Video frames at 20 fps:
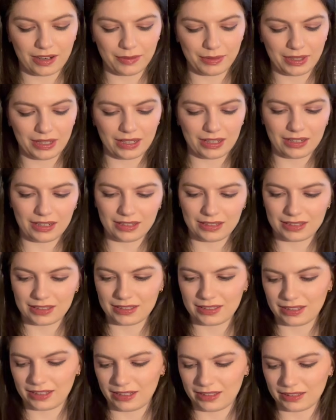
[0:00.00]
been getting into
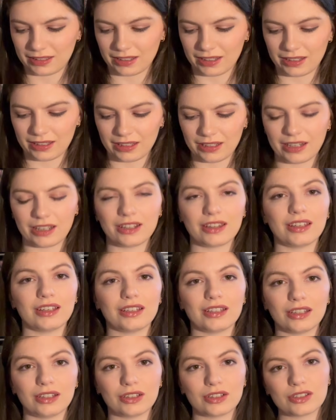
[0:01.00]
zines lately. I
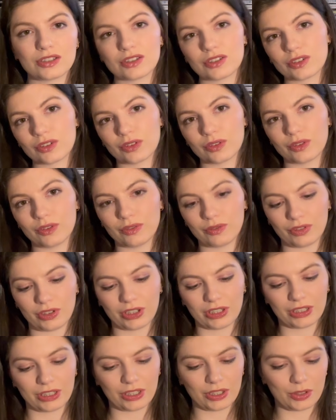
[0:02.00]
think it's
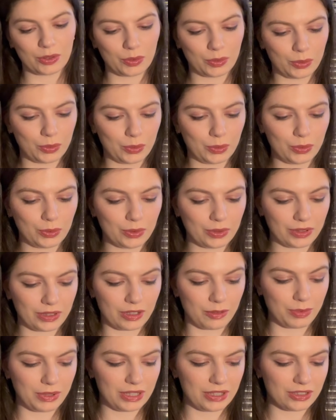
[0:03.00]
really cool,
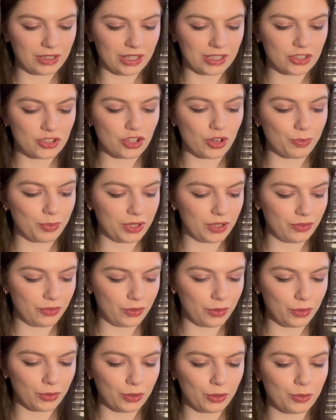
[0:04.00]
and I've been like shopping
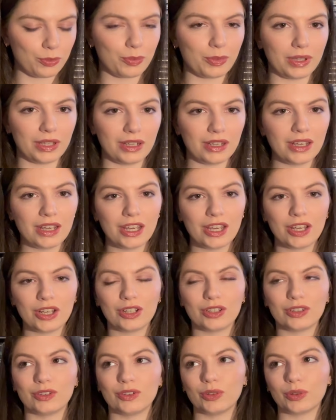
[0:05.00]
for them and
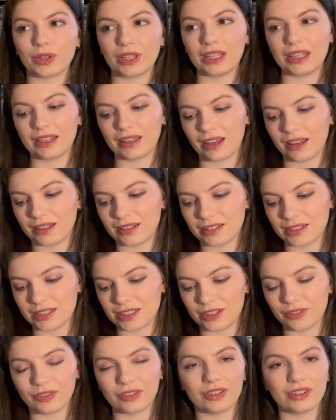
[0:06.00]
looking at
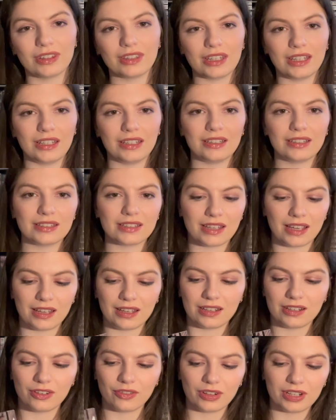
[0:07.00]
different things.
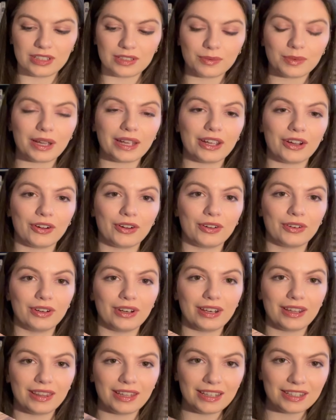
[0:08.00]
And the reason why I
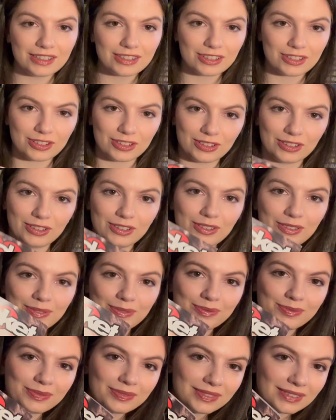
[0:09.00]
own these 2,
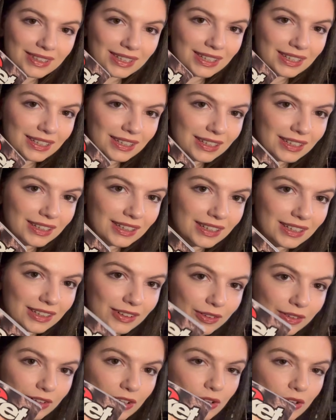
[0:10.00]

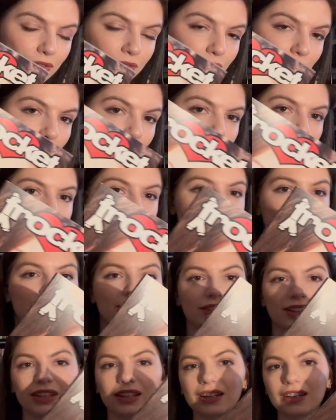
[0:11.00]
we've got Frocket
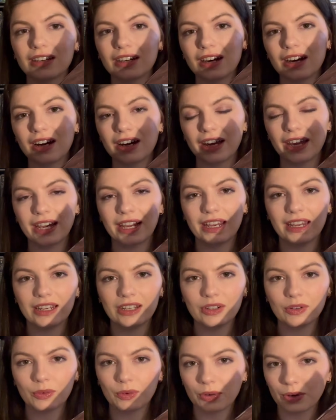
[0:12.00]
over here
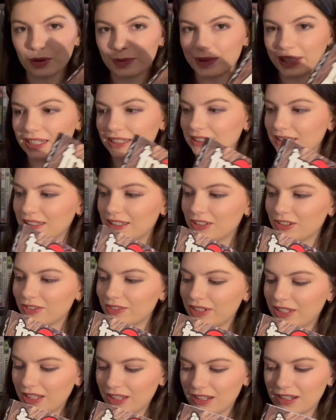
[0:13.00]
and Aura magazine over
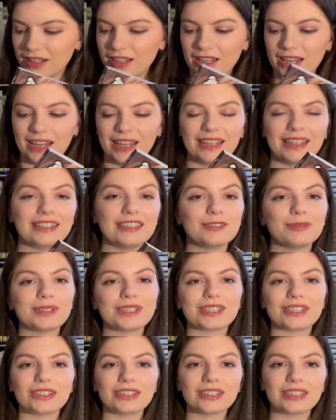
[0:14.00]
here, is
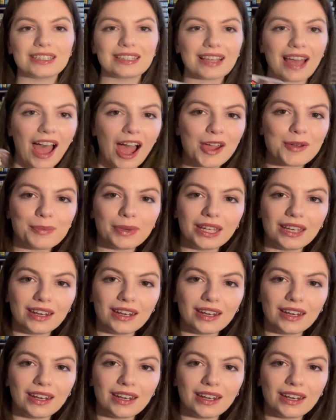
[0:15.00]
because I'm in